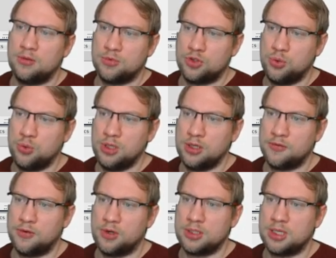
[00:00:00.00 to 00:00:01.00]
2 here,
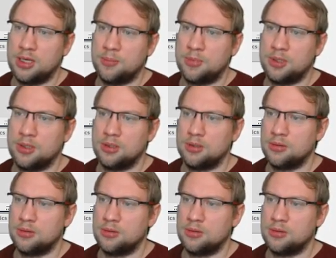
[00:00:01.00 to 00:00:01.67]
for example,